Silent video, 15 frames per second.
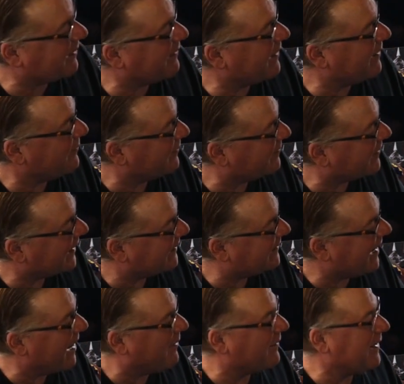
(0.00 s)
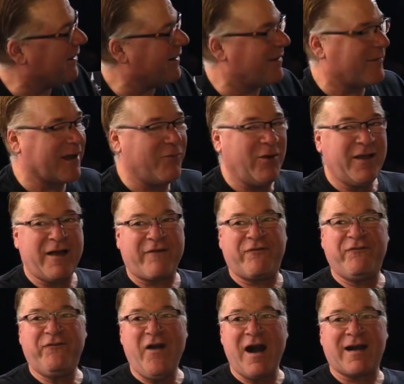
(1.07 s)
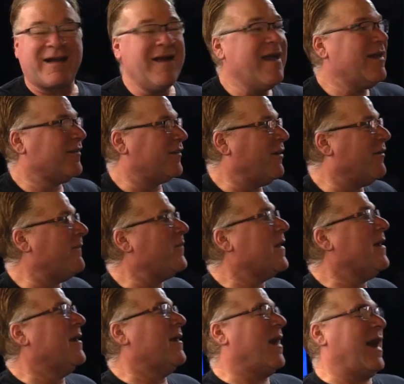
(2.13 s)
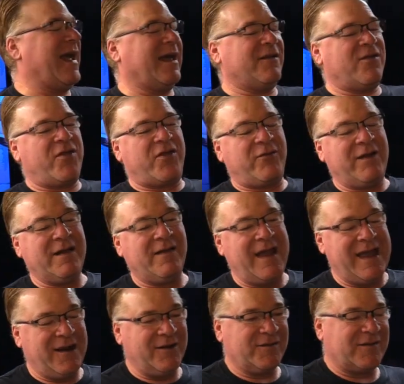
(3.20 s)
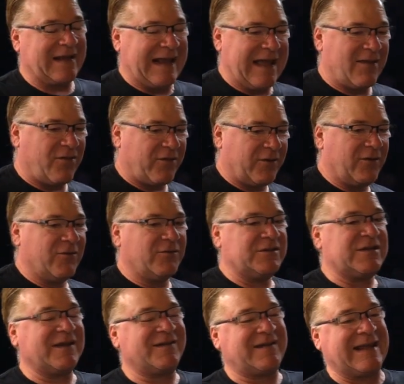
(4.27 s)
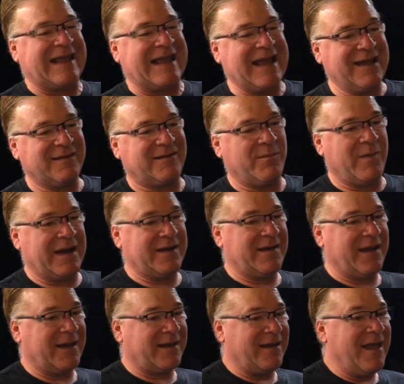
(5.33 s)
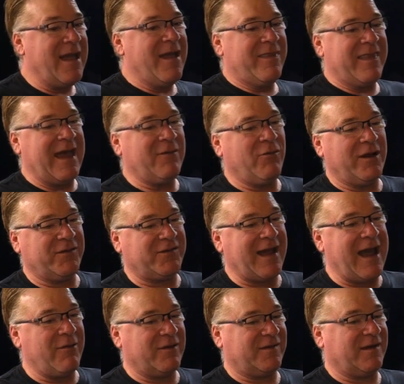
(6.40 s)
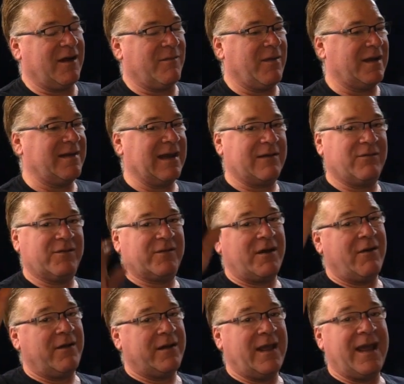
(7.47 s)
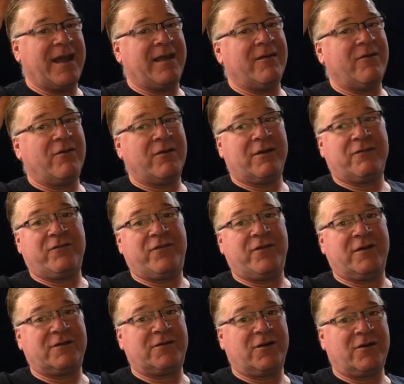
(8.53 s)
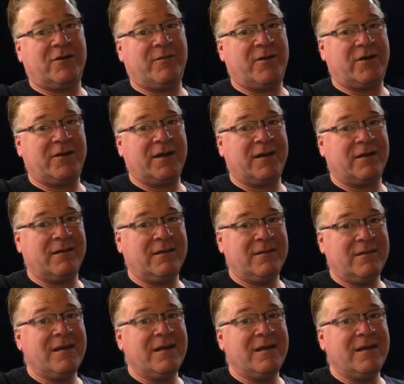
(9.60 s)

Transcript: area was like down here, and I'm like, where the fuck? So I had three layers to get through just to get to my dick. Then once I was there, my dick was going, hey, we're in full turtle mode here.